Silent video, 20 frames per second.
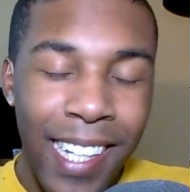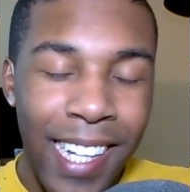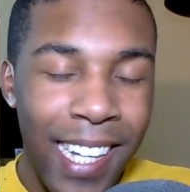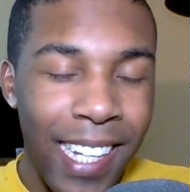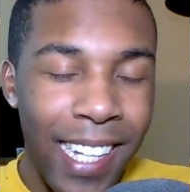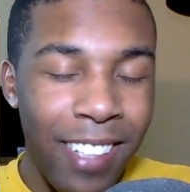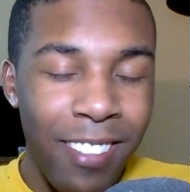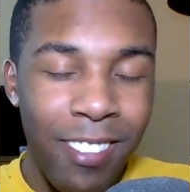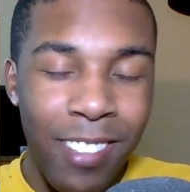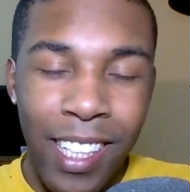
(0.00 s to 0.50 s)

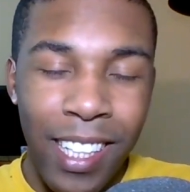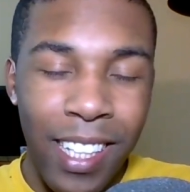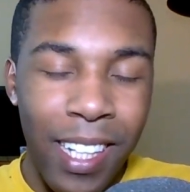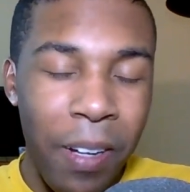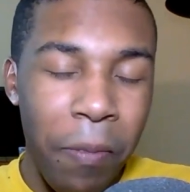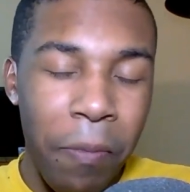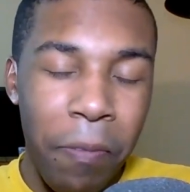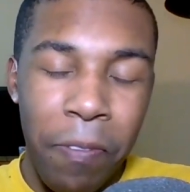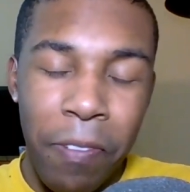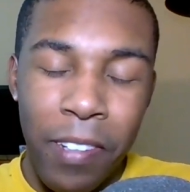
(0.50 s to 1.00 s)
I don't get
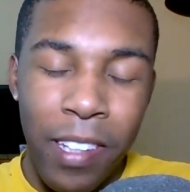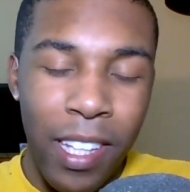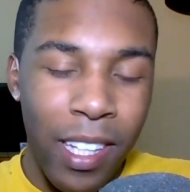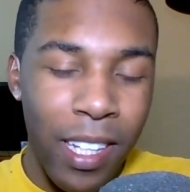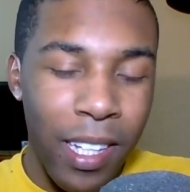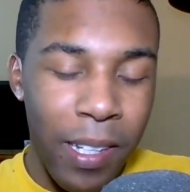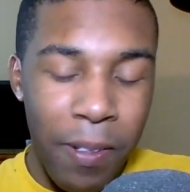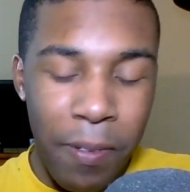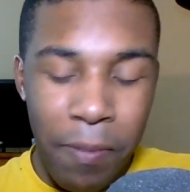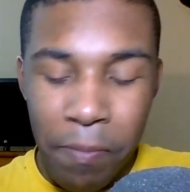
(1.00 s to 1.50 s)
up for
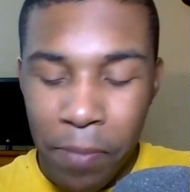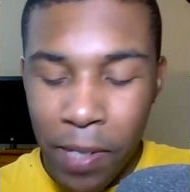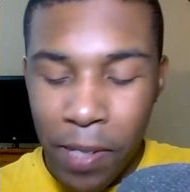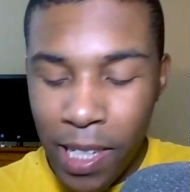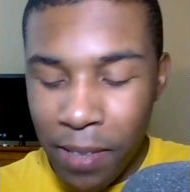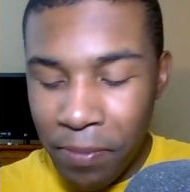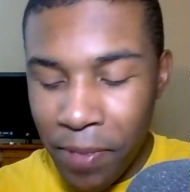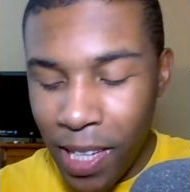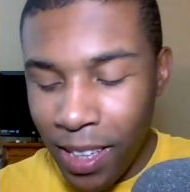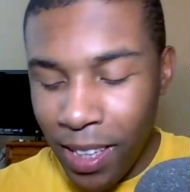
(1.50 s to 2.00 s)
them.
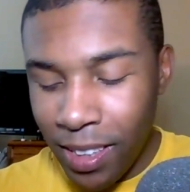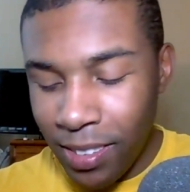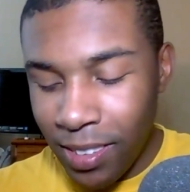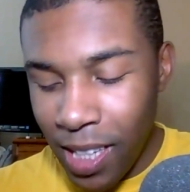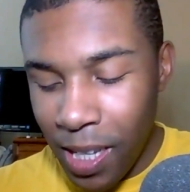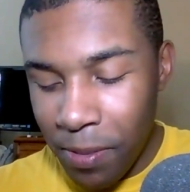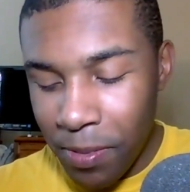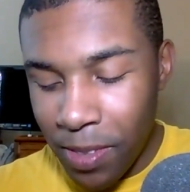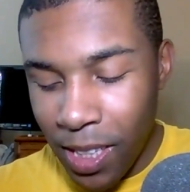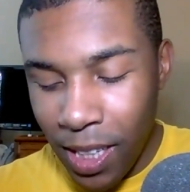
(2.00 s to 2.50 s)
But at the
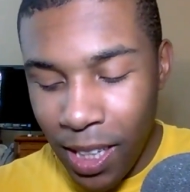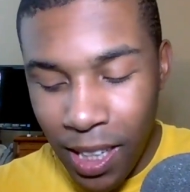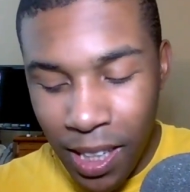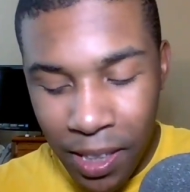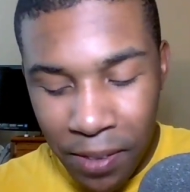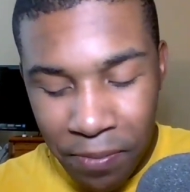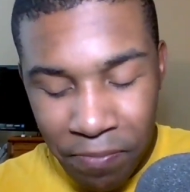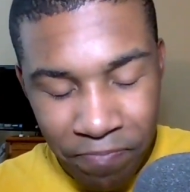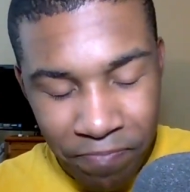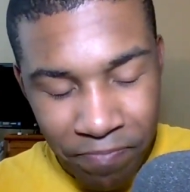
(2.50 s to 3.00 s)
same
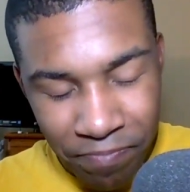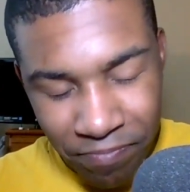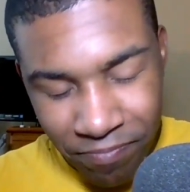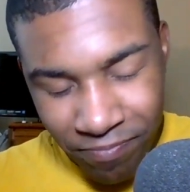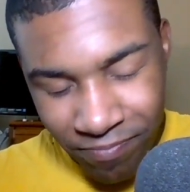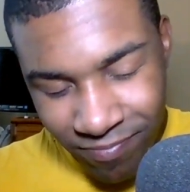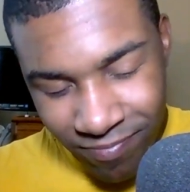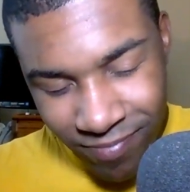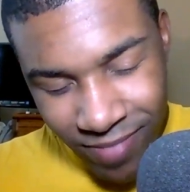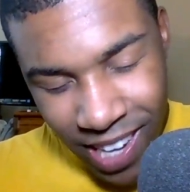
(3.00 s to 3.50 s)
time,
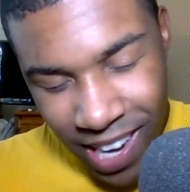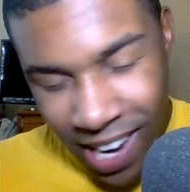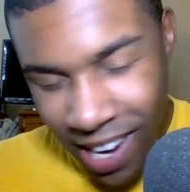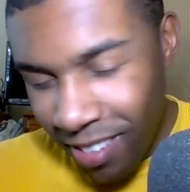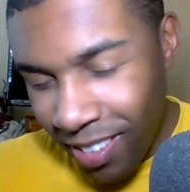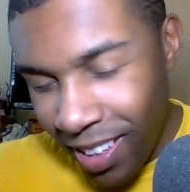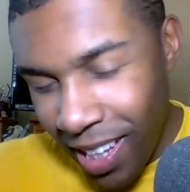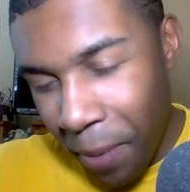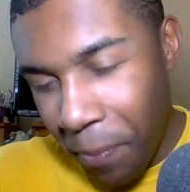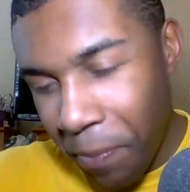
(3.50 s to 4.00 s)
I
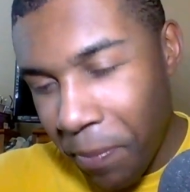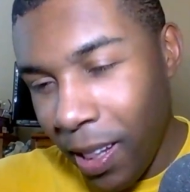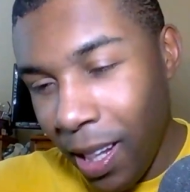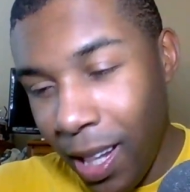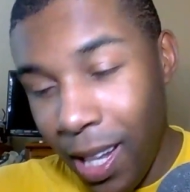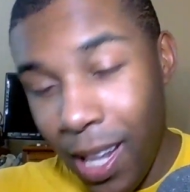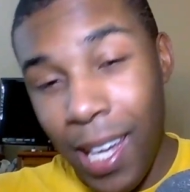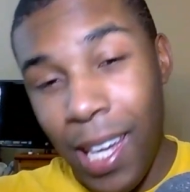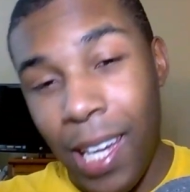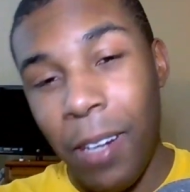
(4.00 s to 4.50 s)
don't like
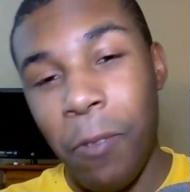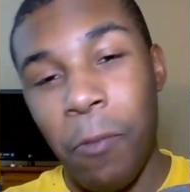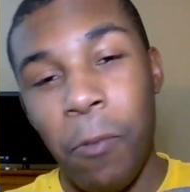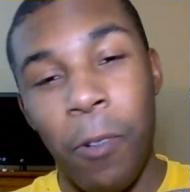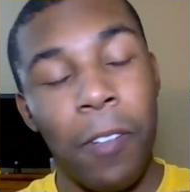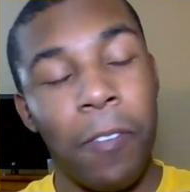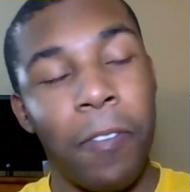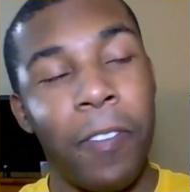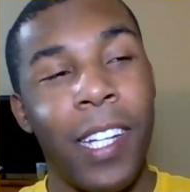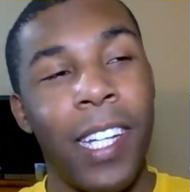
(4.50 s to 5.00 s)
playing
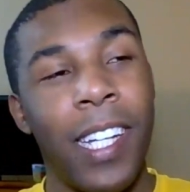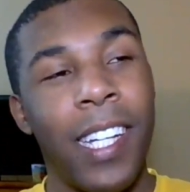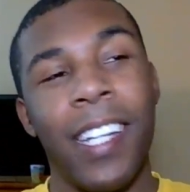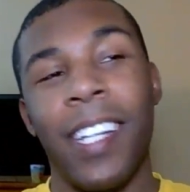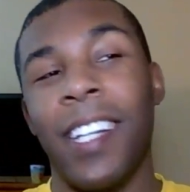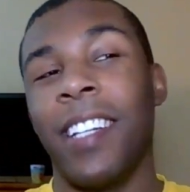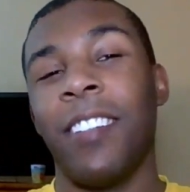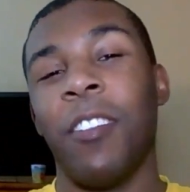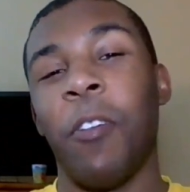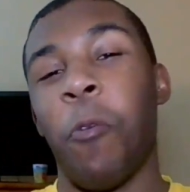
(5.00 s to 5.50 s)
with
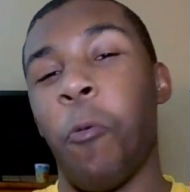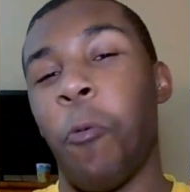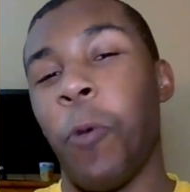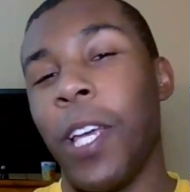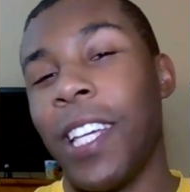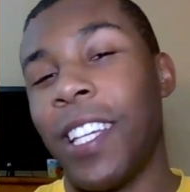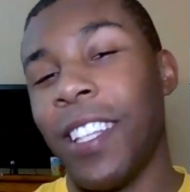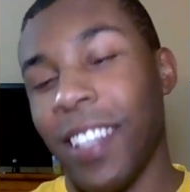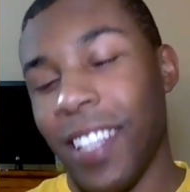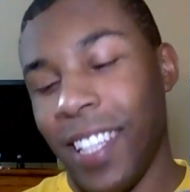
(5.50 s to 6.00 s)
uh,
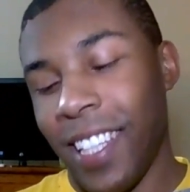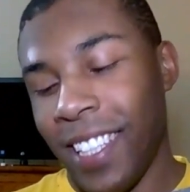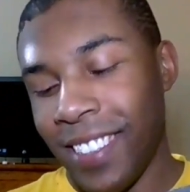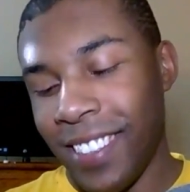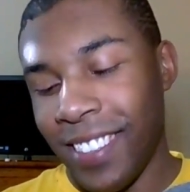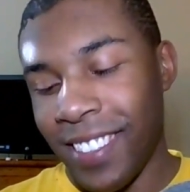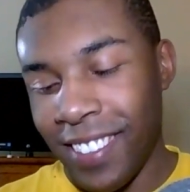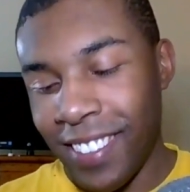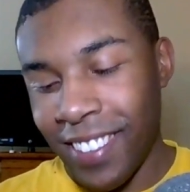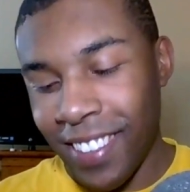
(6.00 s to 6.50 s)

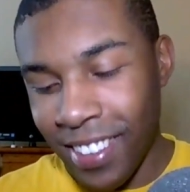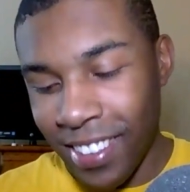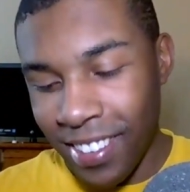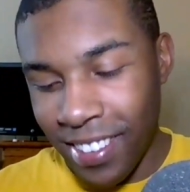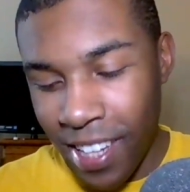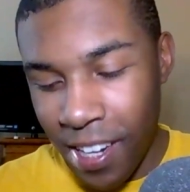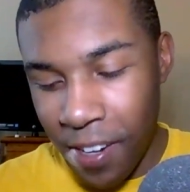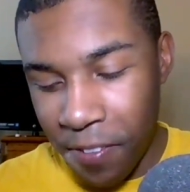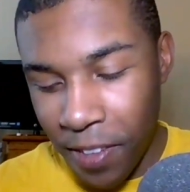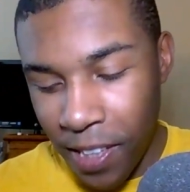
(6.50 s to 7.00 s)
weaklings and
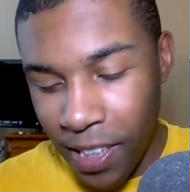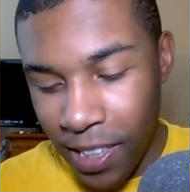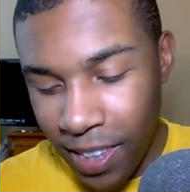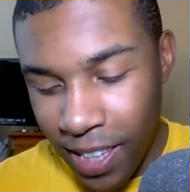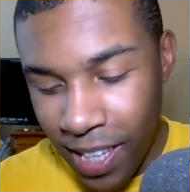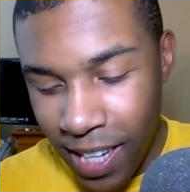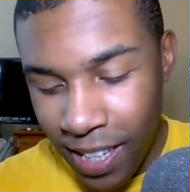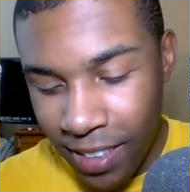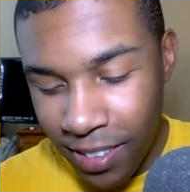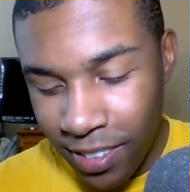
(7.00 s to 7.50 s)
stuff like
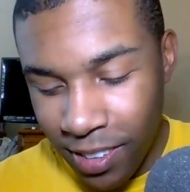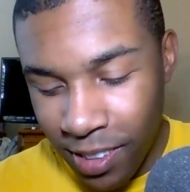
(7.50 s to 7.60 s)
that.